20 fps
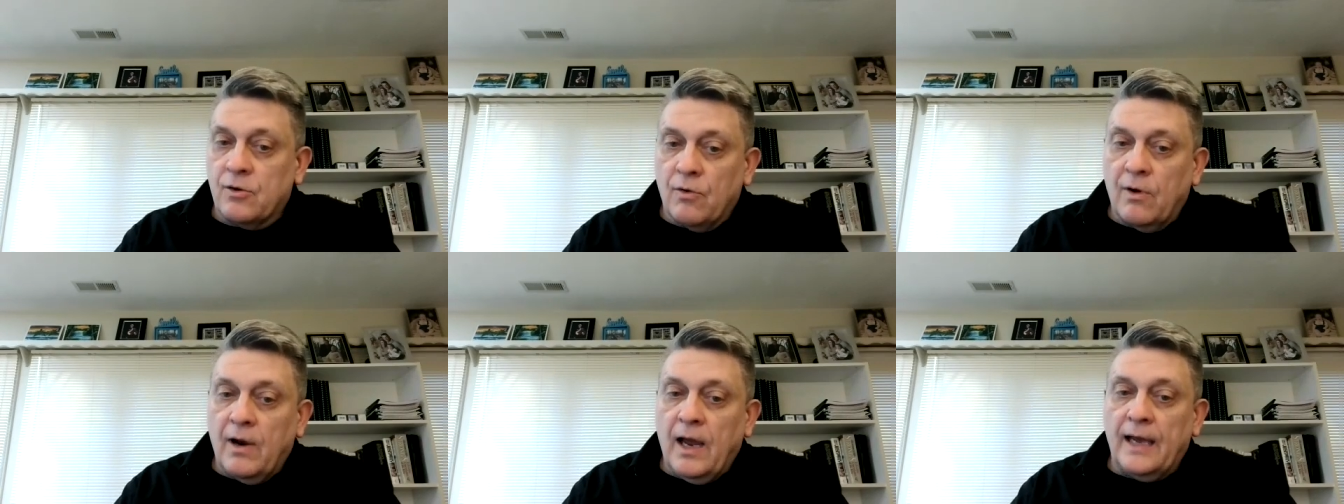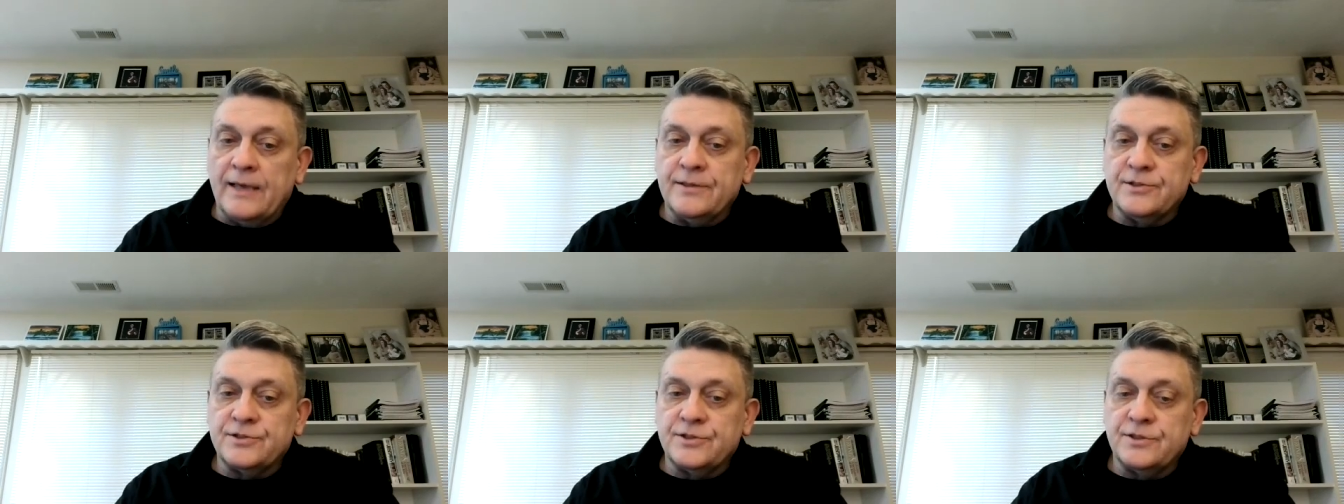
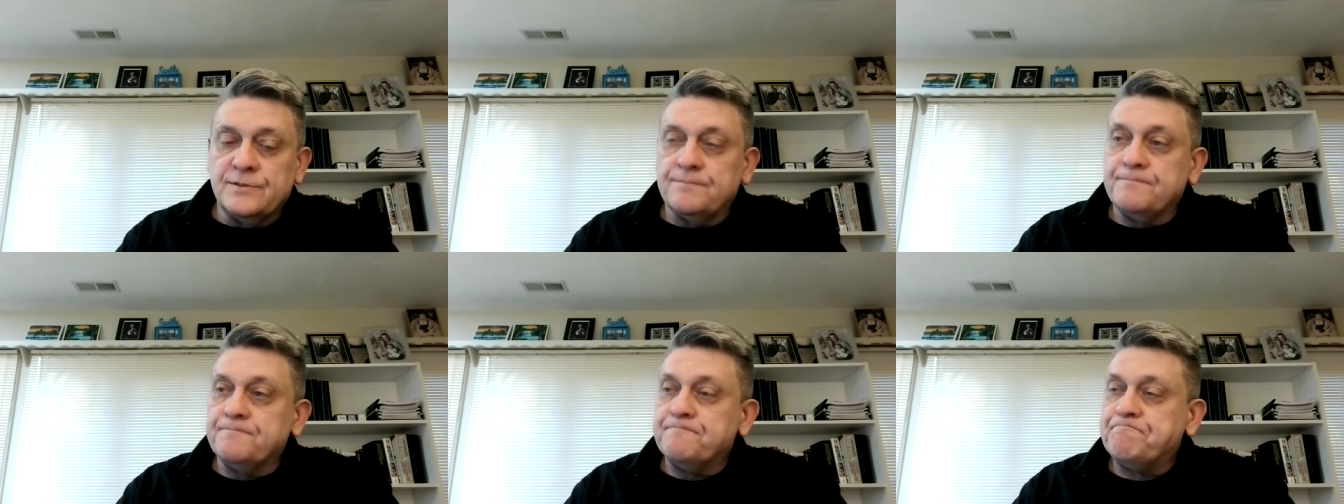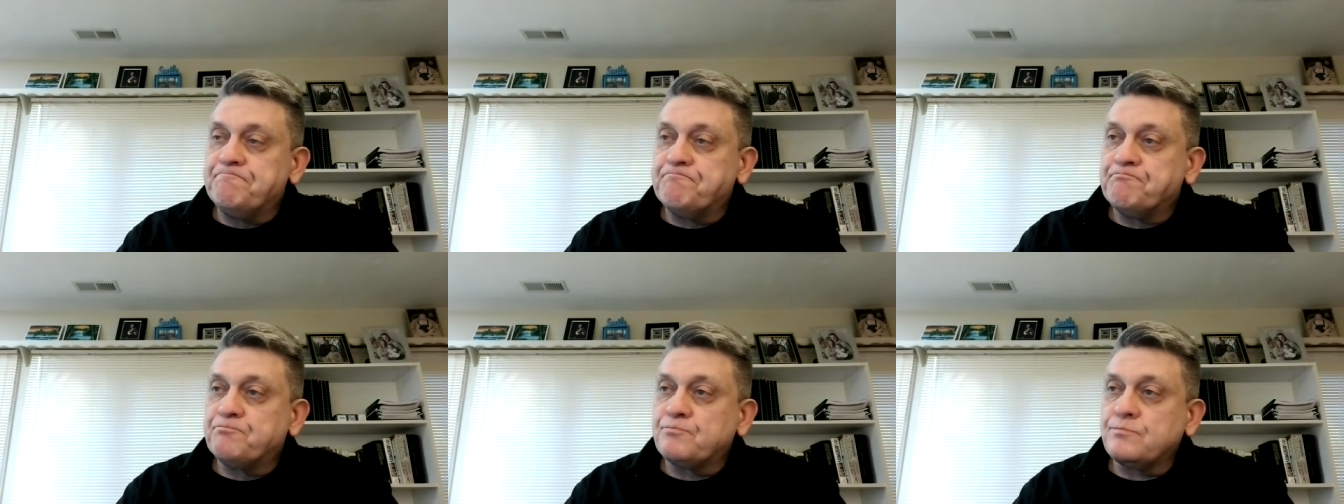Christ.
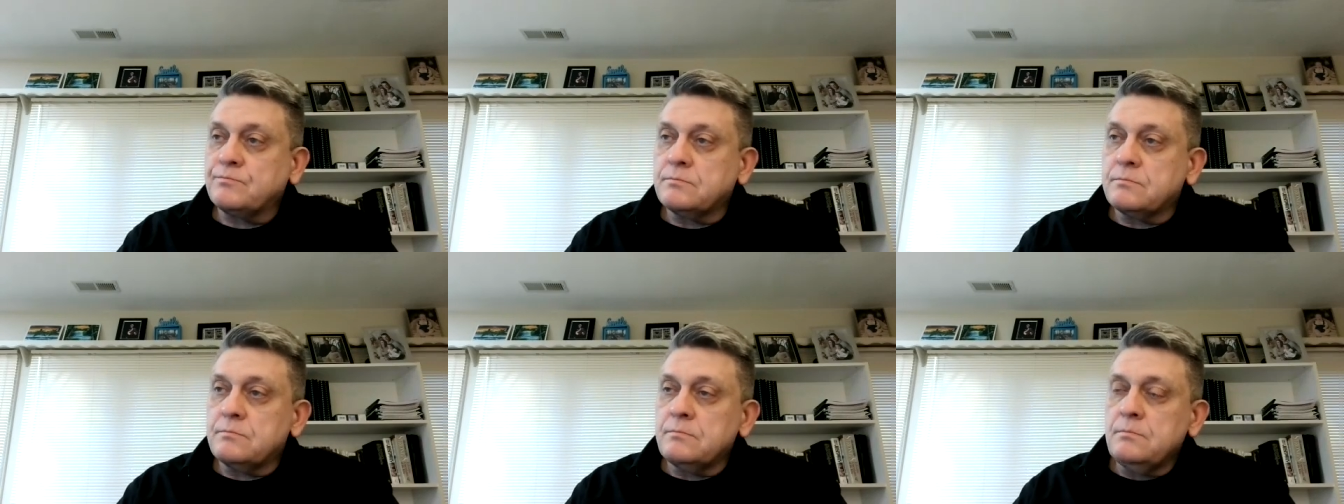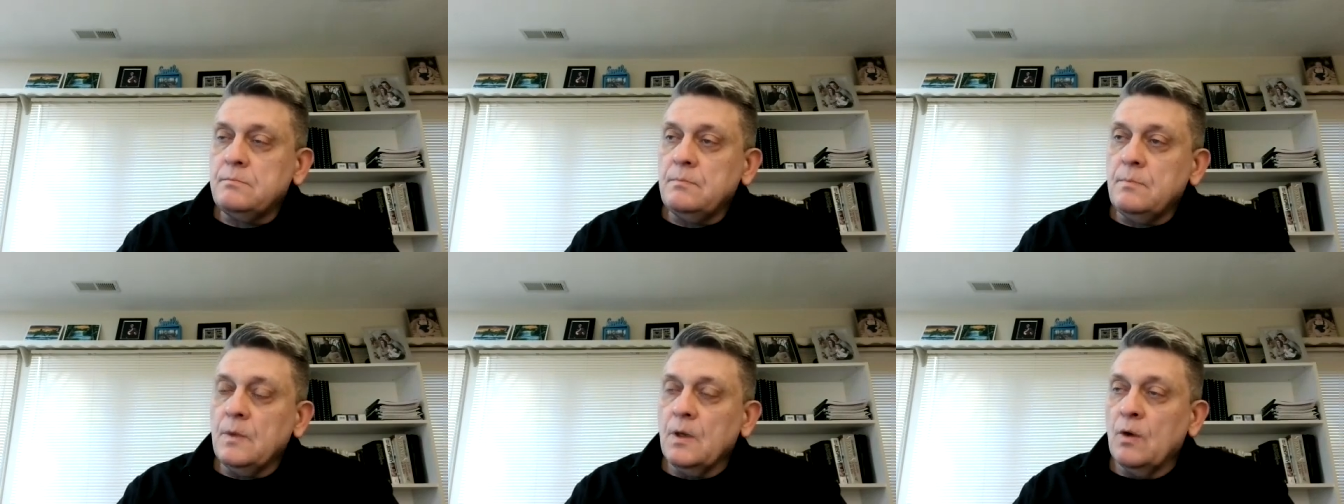
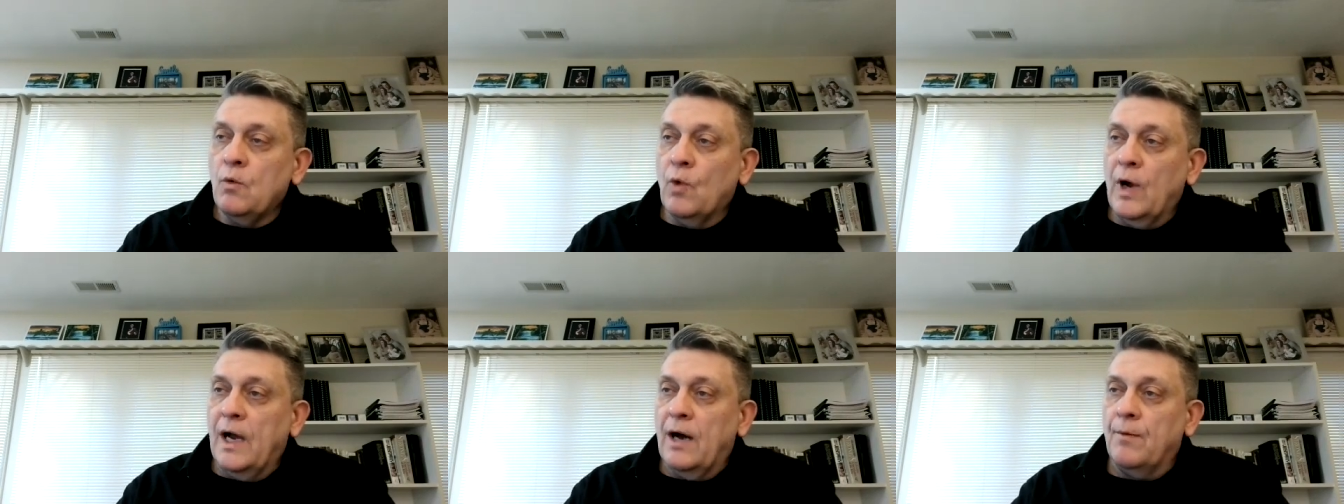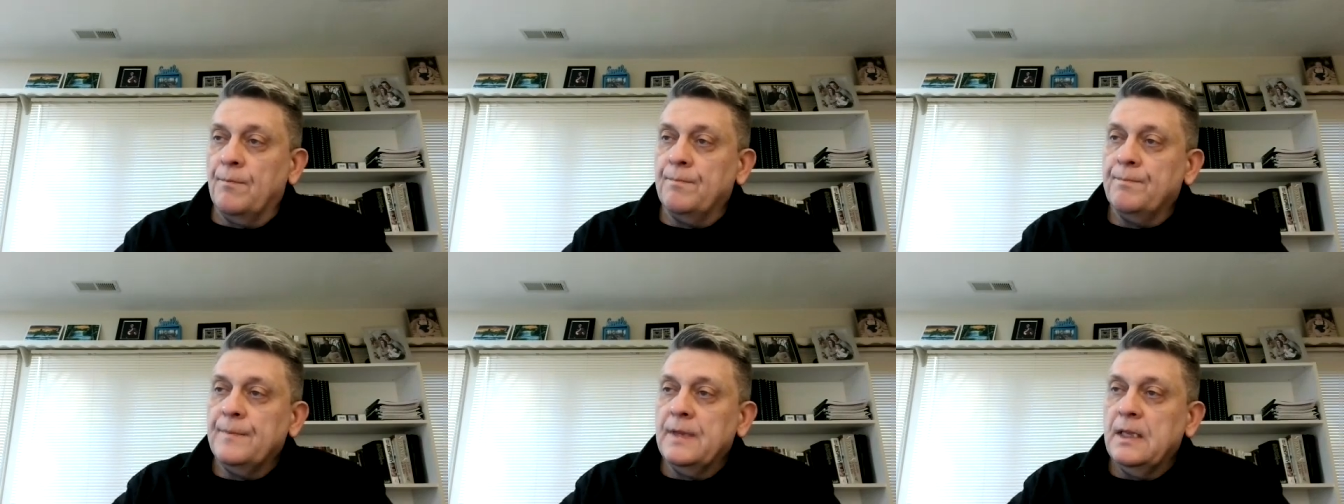
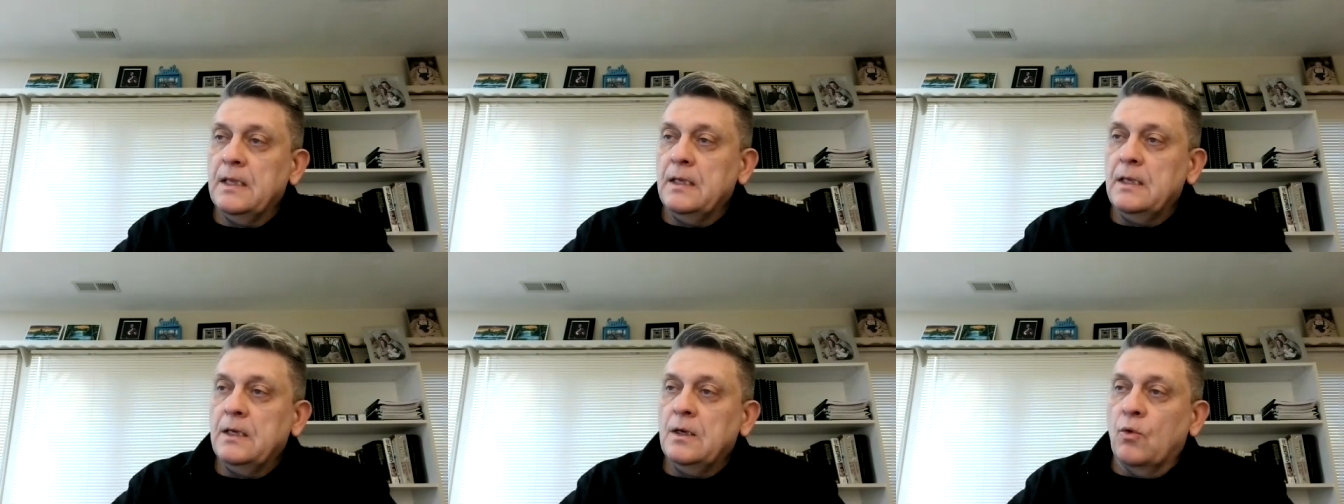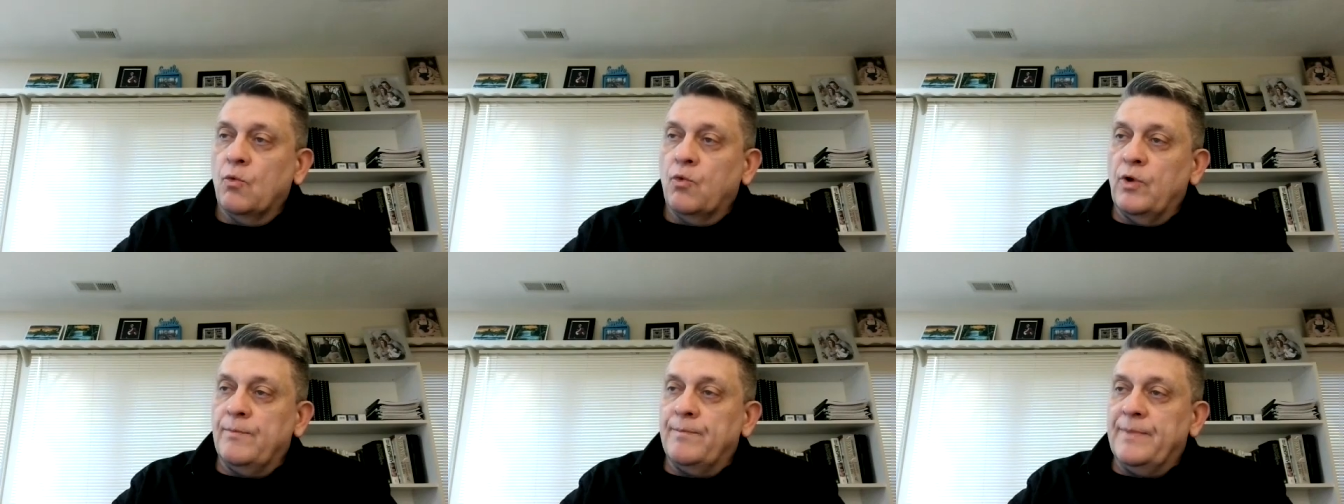Well,
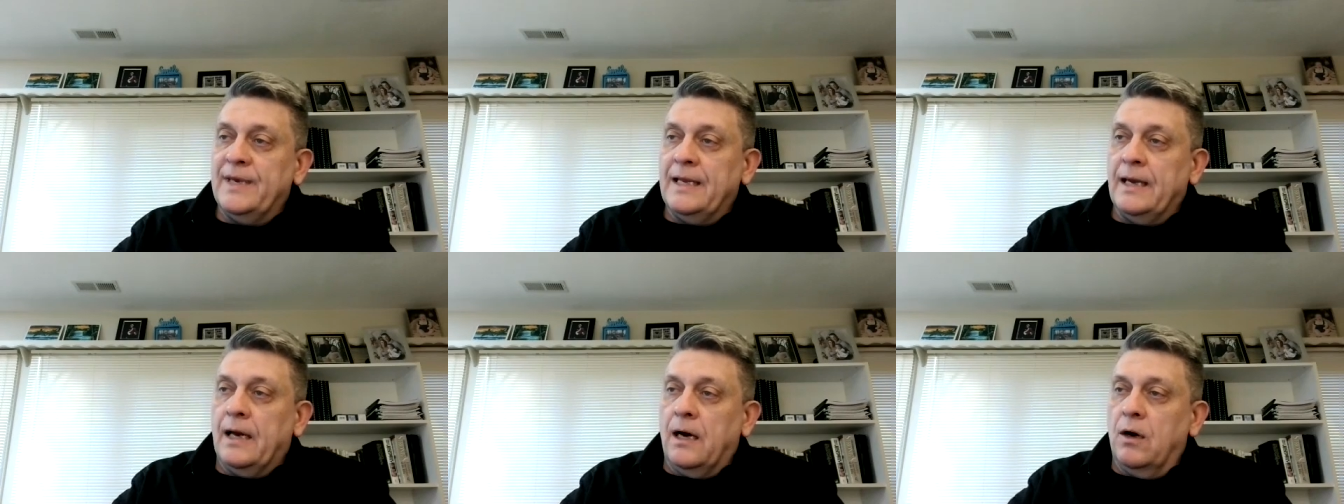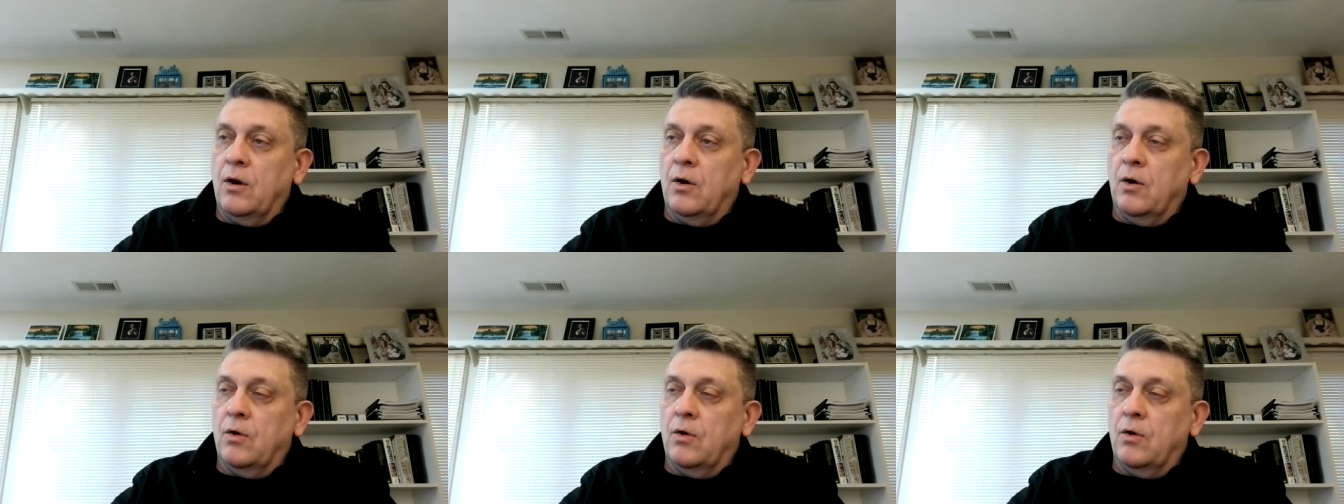we began